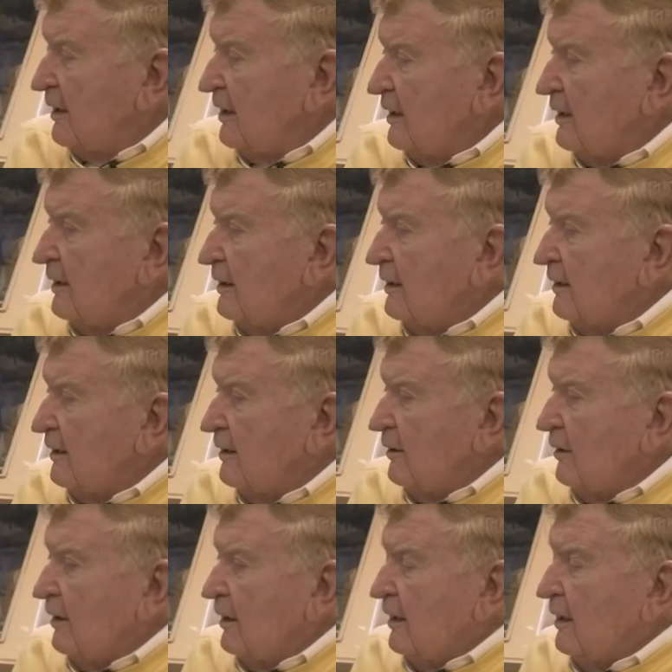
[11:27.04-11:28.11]
uh,
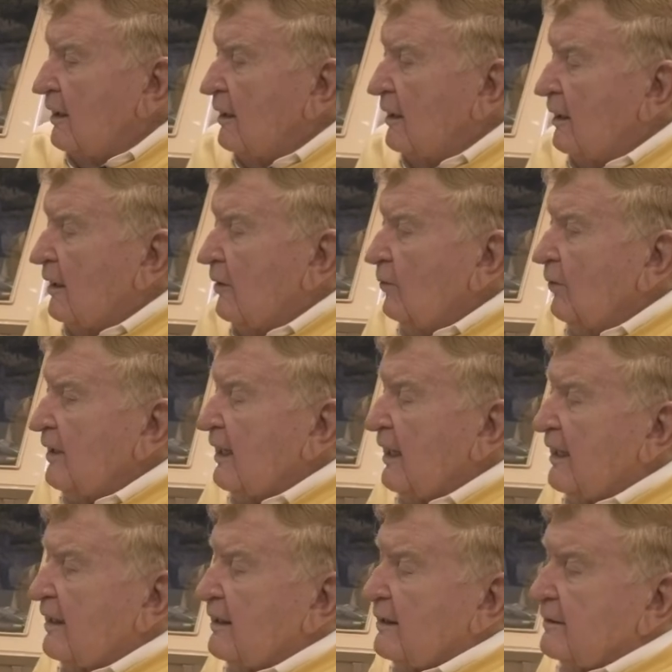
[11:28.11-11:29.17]
uh we
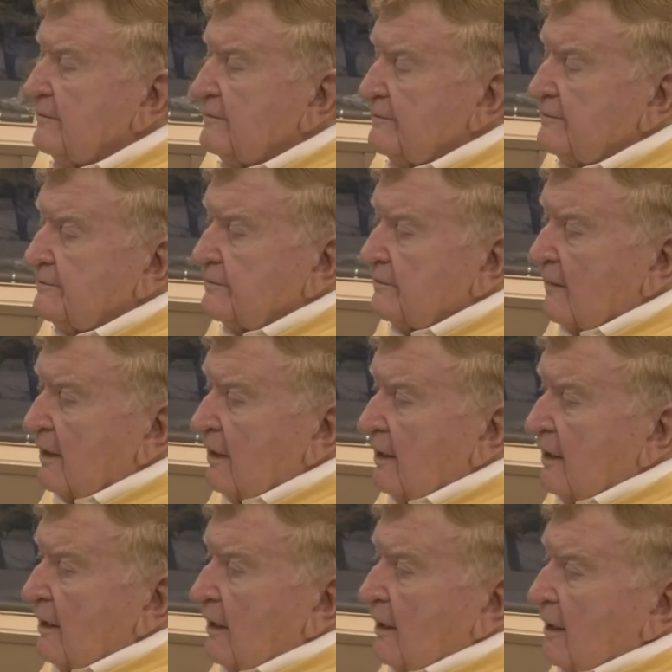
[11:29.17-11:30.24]
had a,
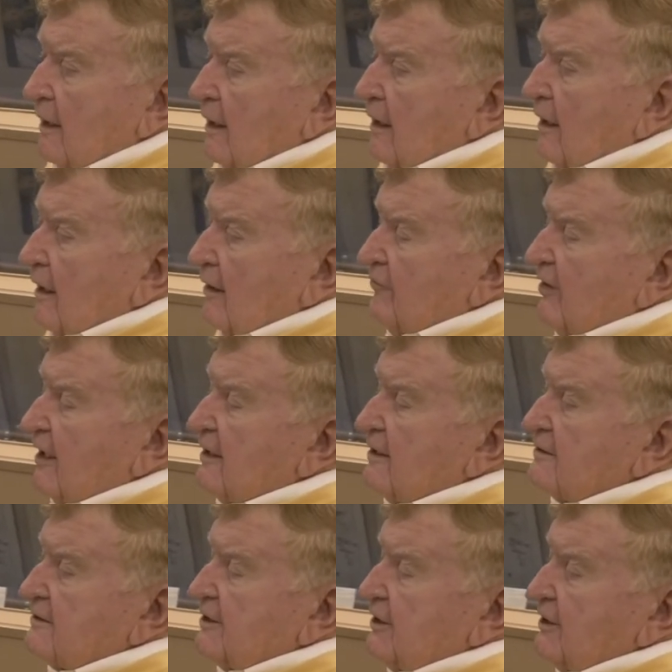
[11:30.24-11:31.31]
a
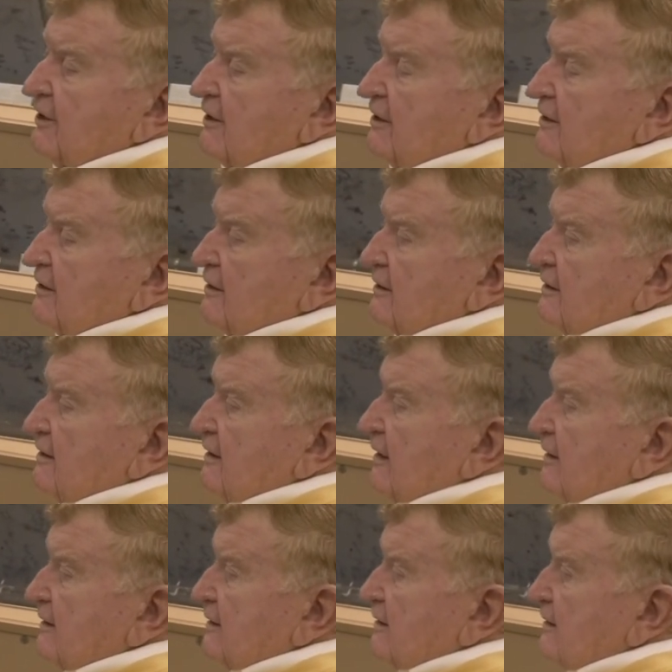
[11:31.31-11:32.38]
volunteer
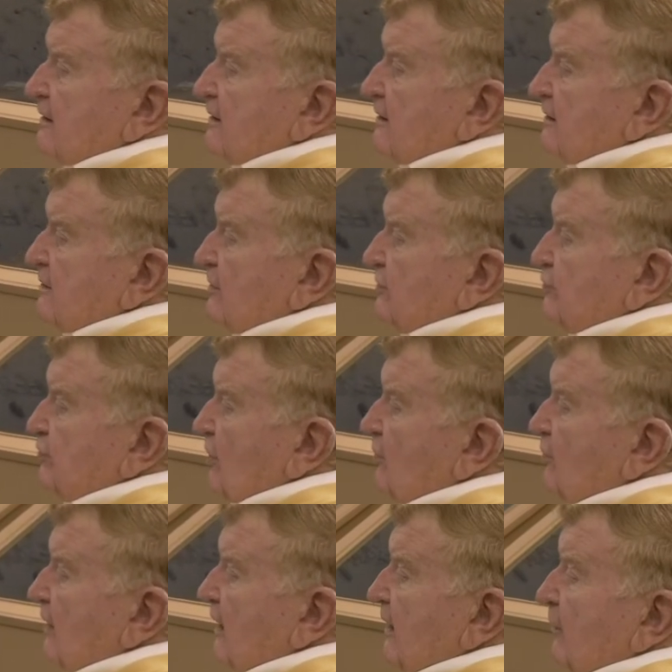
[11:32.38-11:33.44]
that
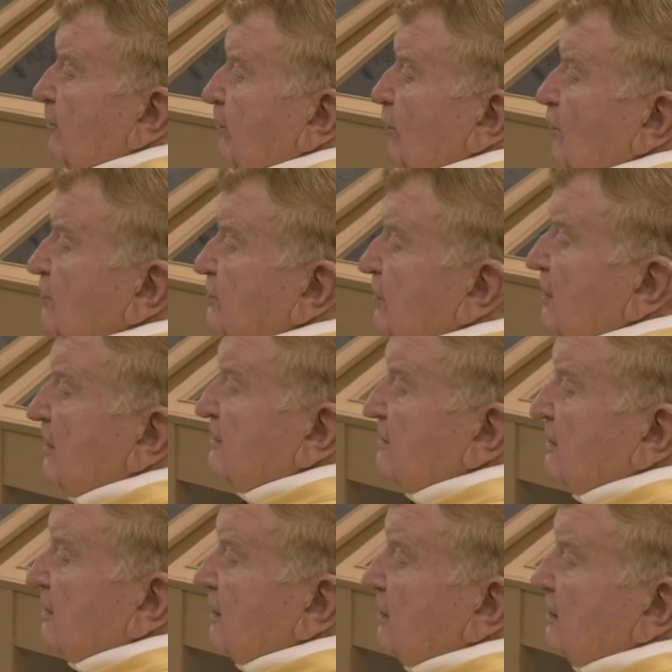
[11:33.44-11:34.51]
showed how Port
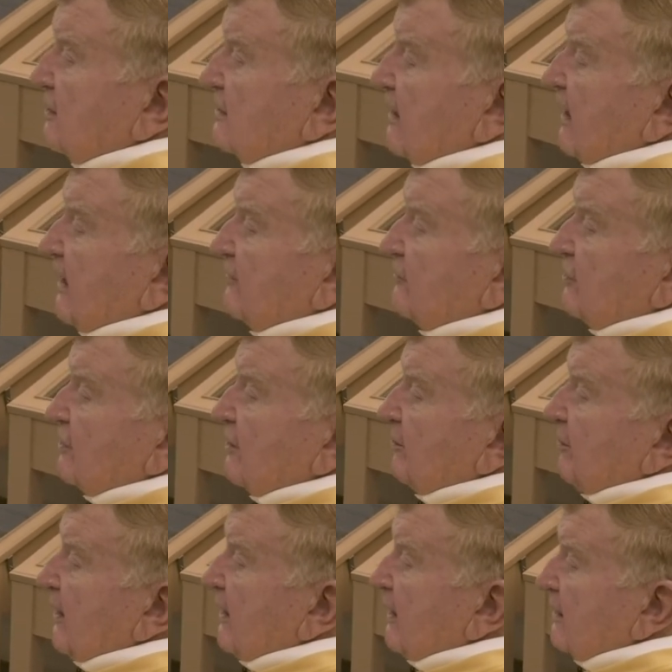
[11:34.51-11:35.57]
Hudson looked after the
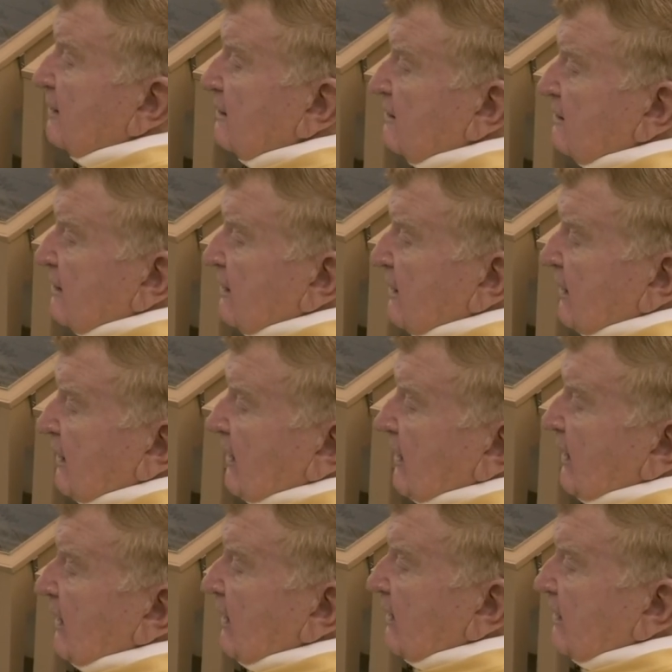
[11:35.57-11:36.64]
battle.
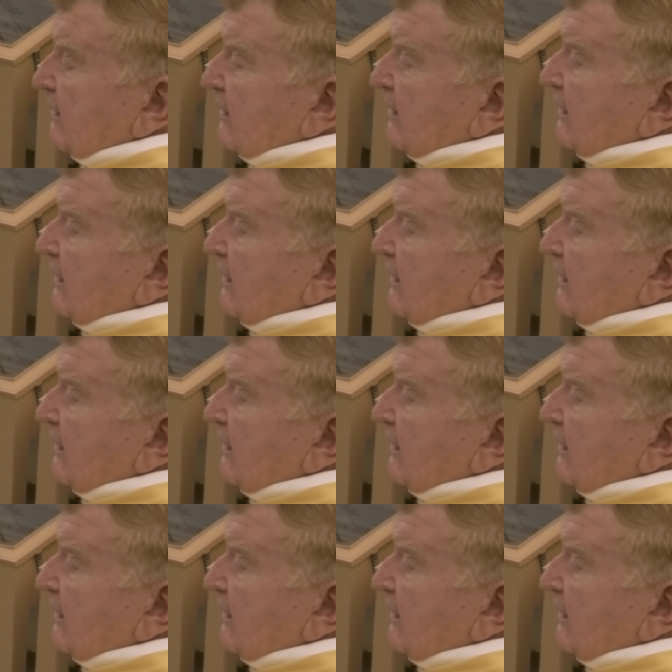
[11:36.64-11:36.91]
And